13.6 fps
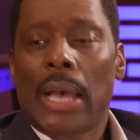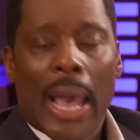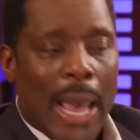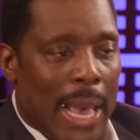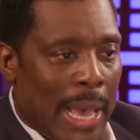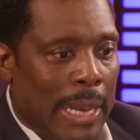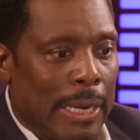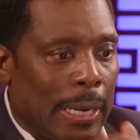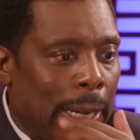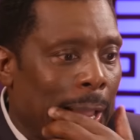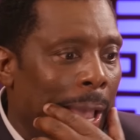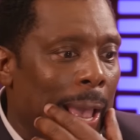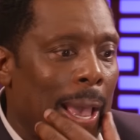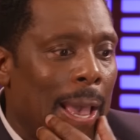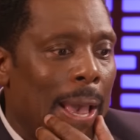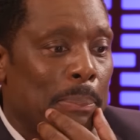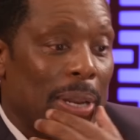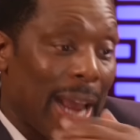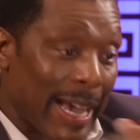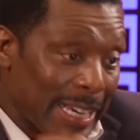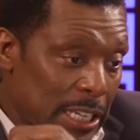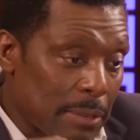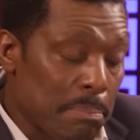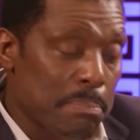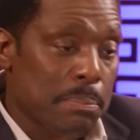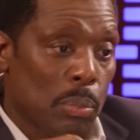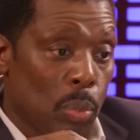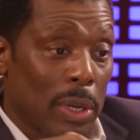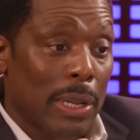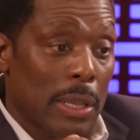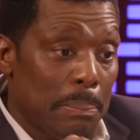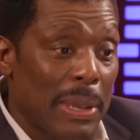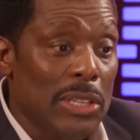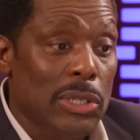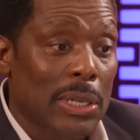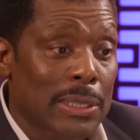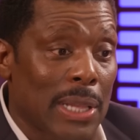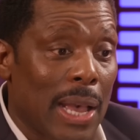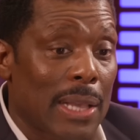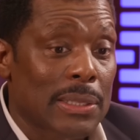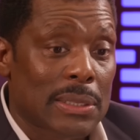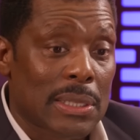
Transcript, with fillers: And, uh, but that, what it immediately does